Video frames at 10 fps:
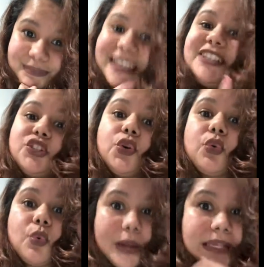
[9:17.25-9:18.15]
That is
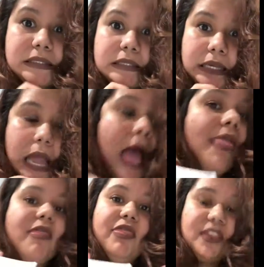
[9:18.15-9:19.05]
crazy.
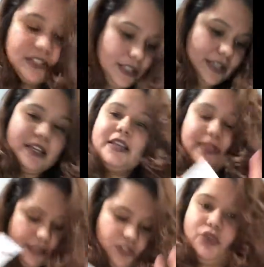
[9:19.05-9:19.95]

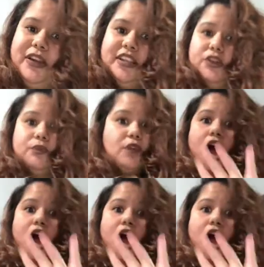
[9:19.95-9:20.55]
That's a great deal.